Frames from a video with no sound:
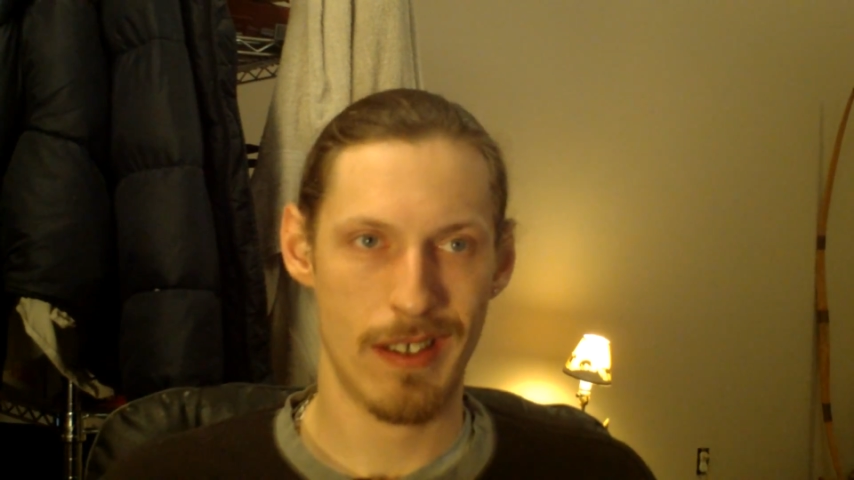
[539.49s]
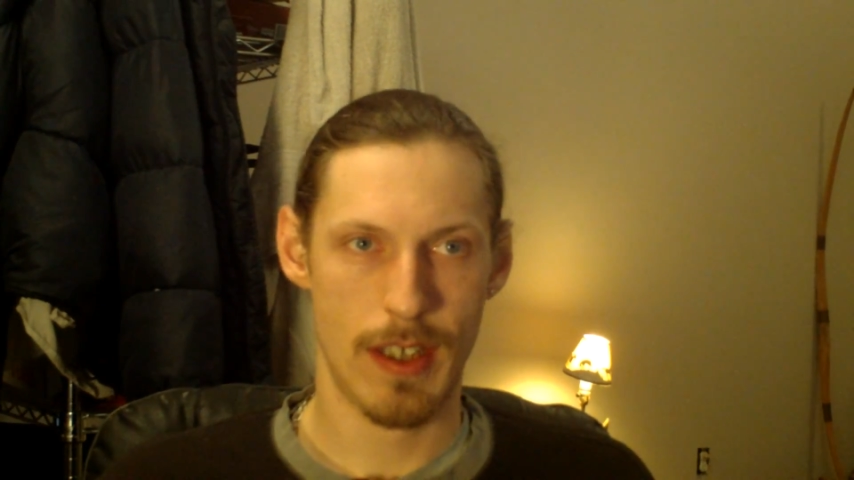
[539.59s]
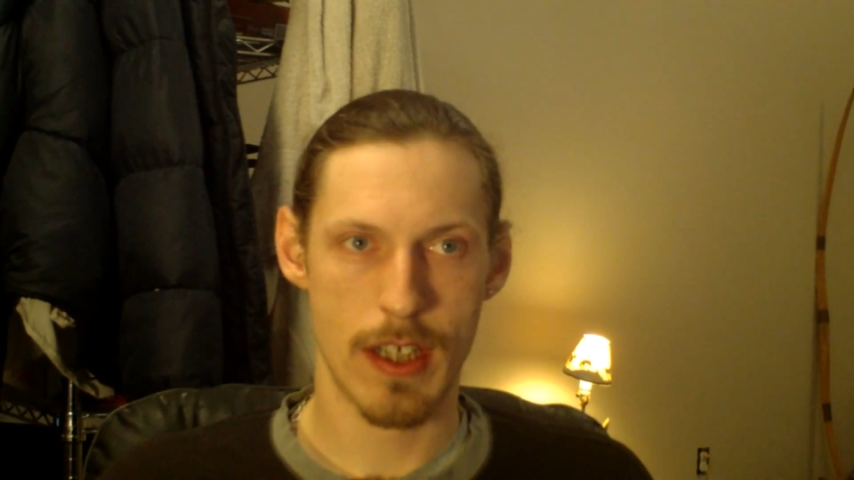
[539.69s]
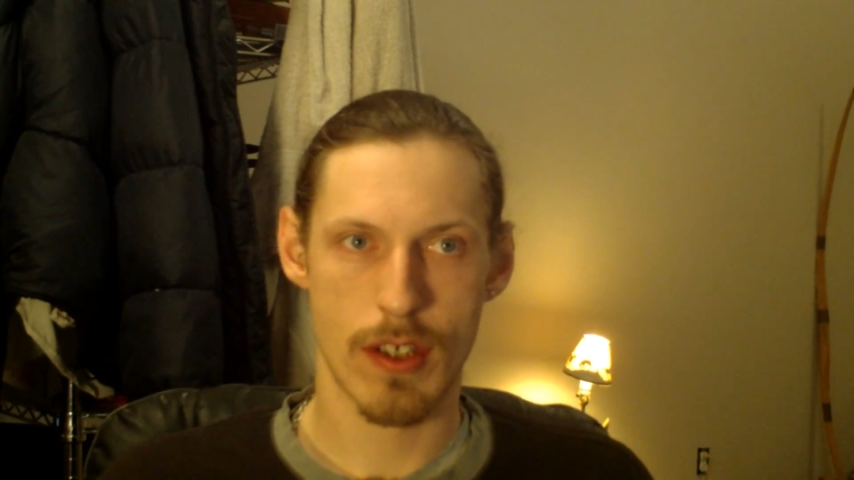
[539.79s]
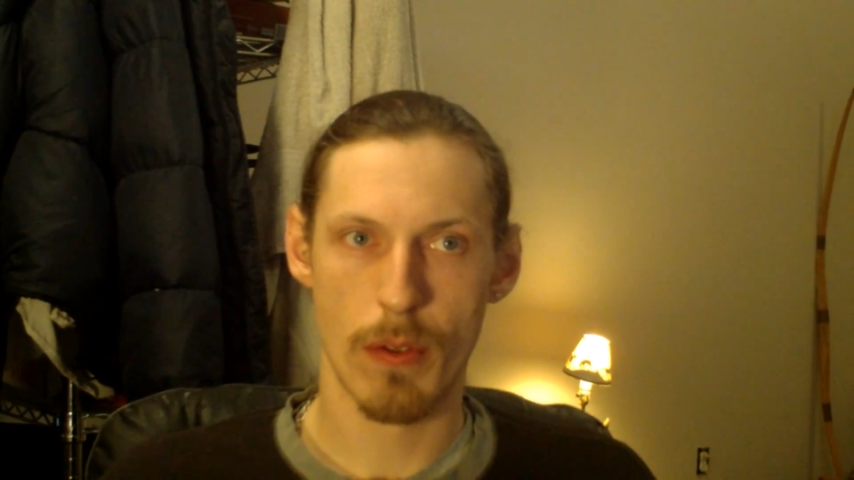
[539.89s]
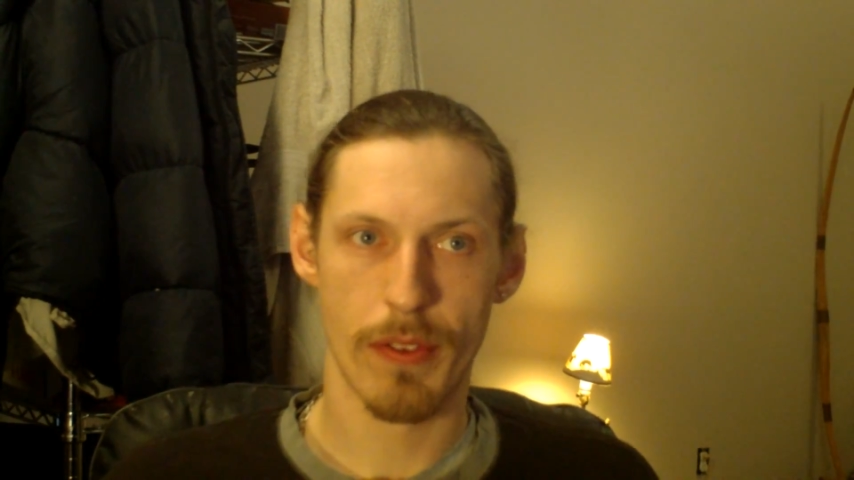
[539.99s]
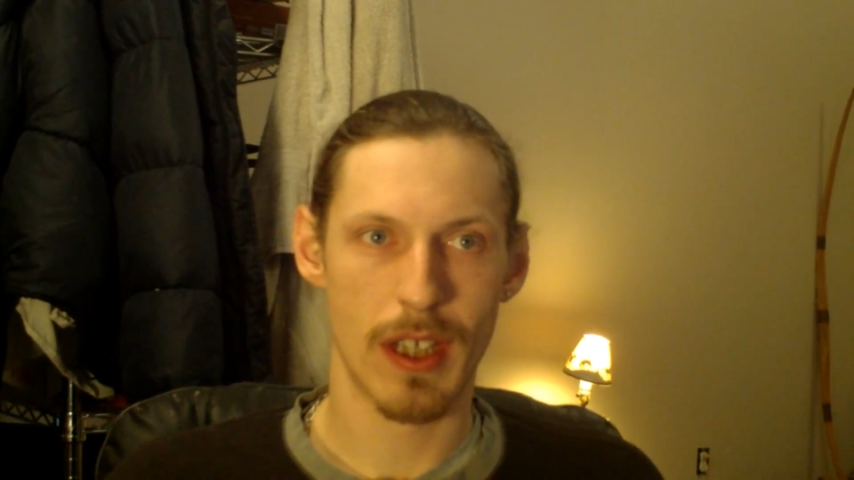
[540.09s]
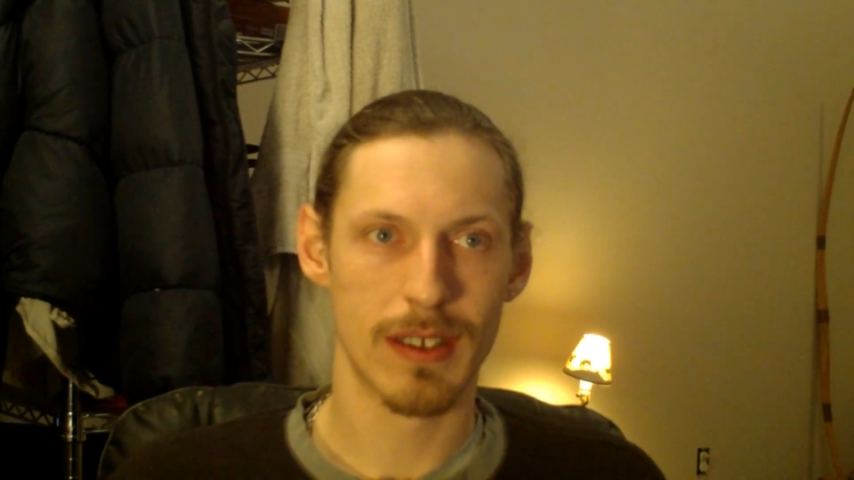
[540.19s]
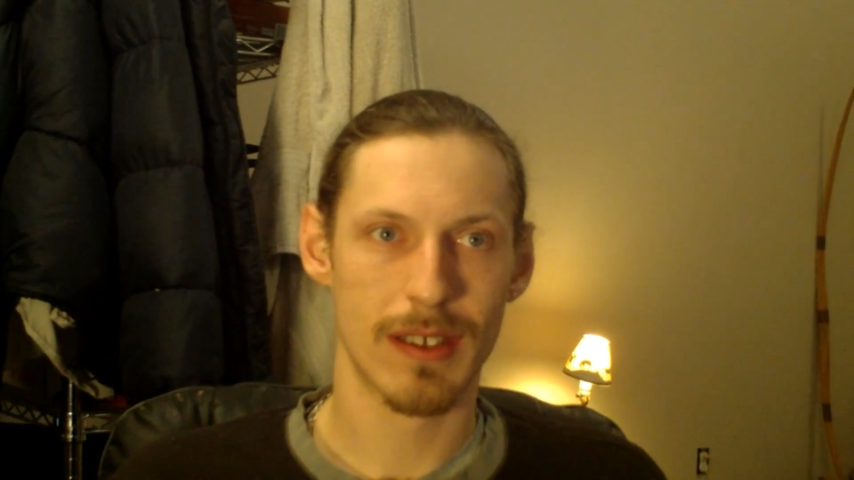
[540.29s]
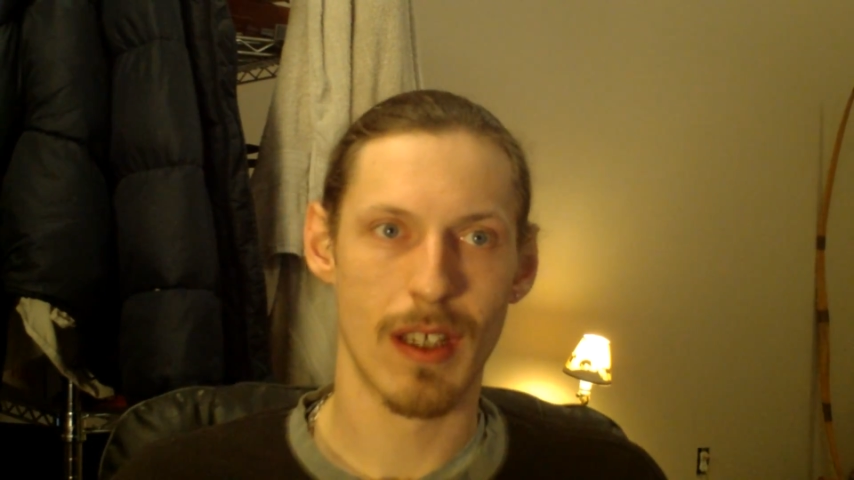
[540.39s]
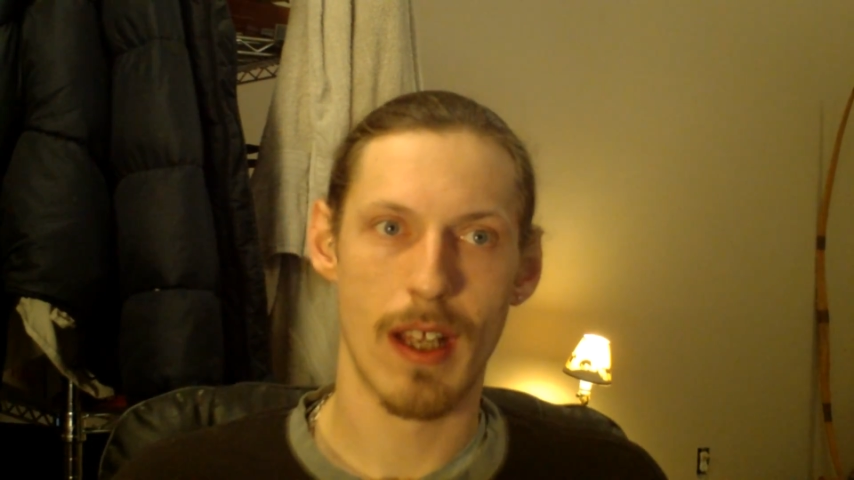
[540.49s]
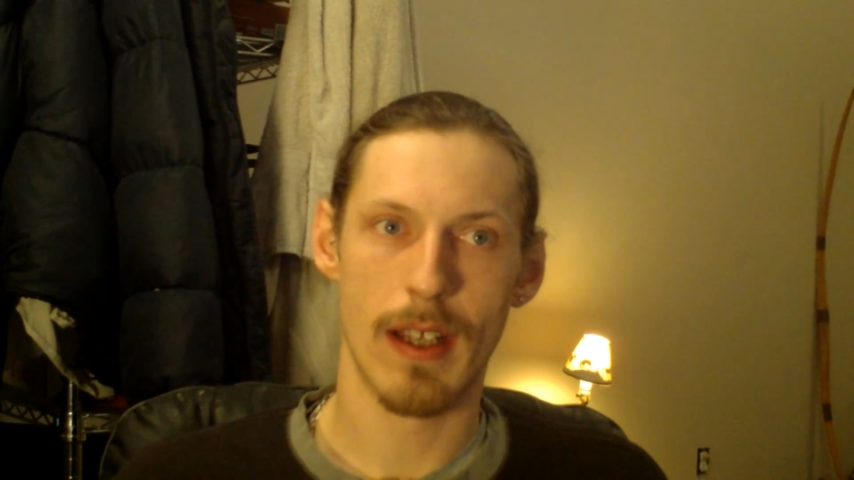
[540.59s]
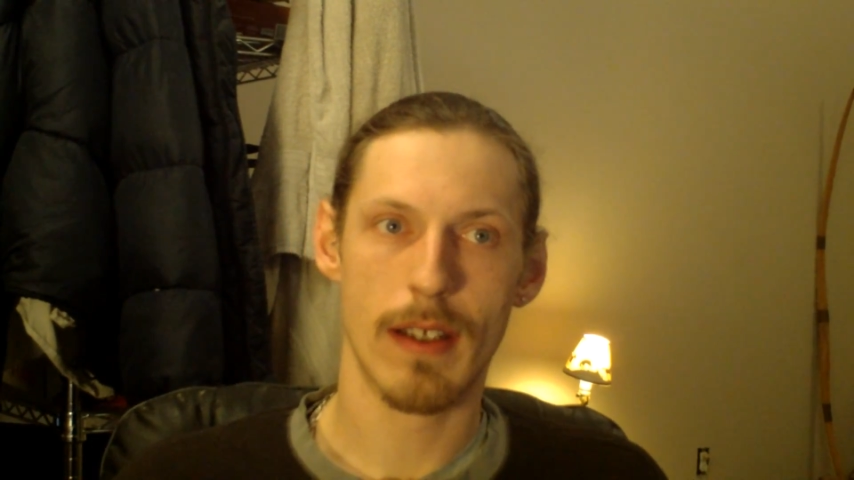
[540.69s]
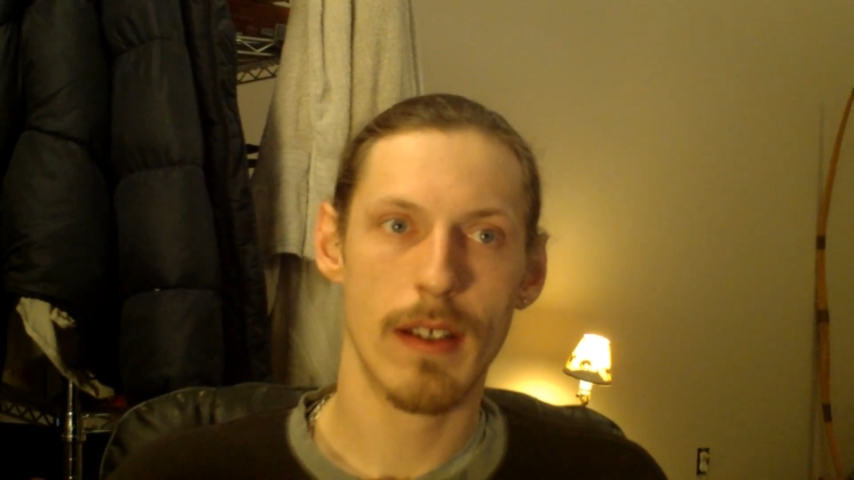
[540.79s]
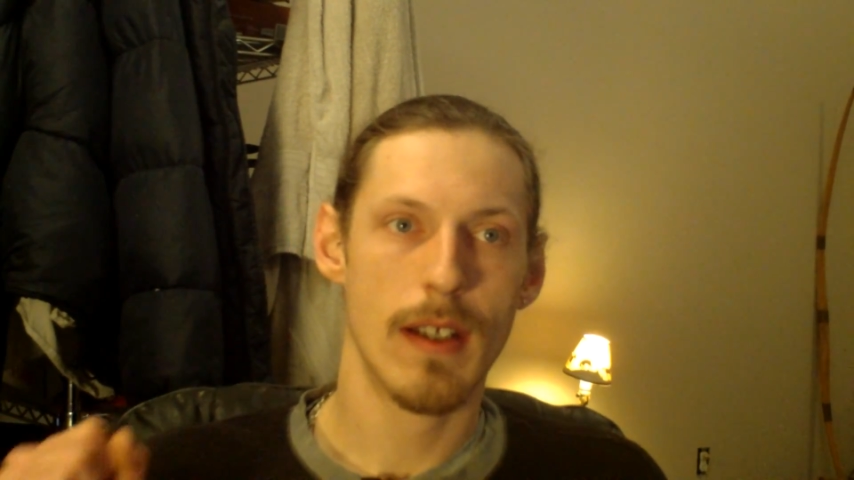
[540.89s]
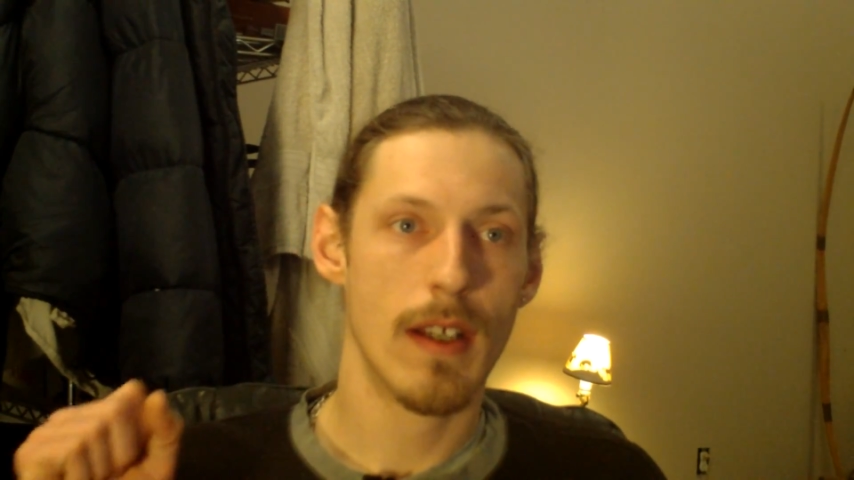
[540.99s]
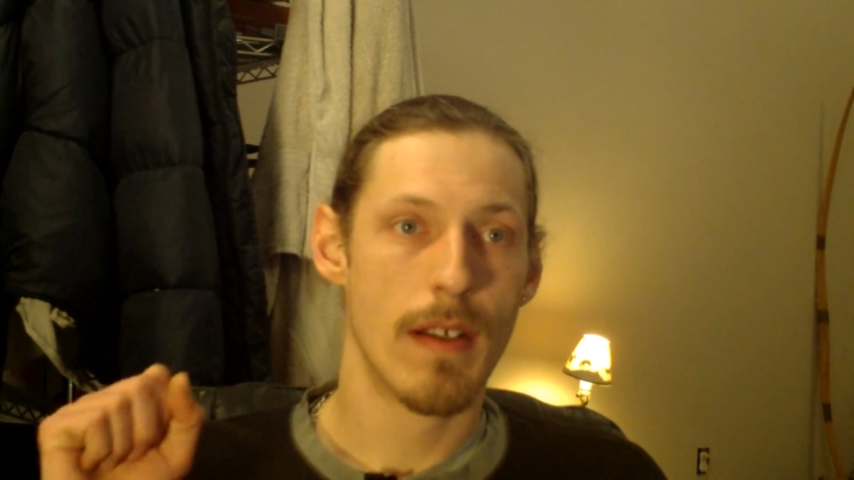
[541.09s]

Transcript: additional things like